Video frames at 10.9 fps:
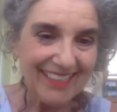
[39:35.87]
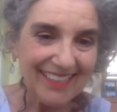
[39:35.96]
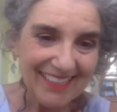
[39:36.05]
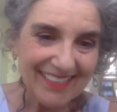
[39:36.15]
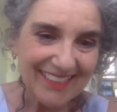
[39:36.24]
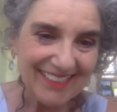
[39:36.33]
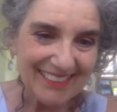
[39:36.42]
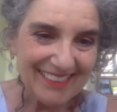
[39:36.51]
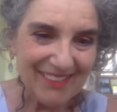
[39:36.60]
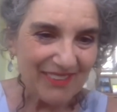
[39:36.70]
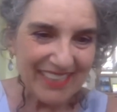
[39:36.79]
uh,
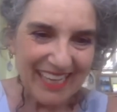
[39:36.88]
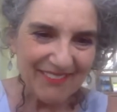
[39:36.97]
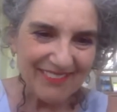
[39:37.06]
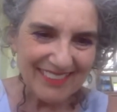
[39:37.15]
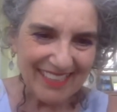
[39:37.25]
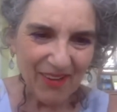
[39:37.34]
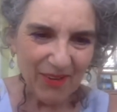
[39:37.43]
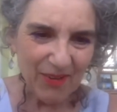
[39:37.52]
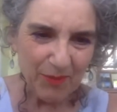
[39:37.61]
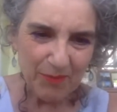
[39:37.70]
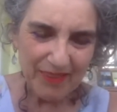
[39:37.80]
when I was at
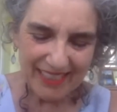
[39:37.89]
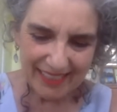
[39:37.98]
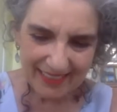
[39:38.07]
home, and it,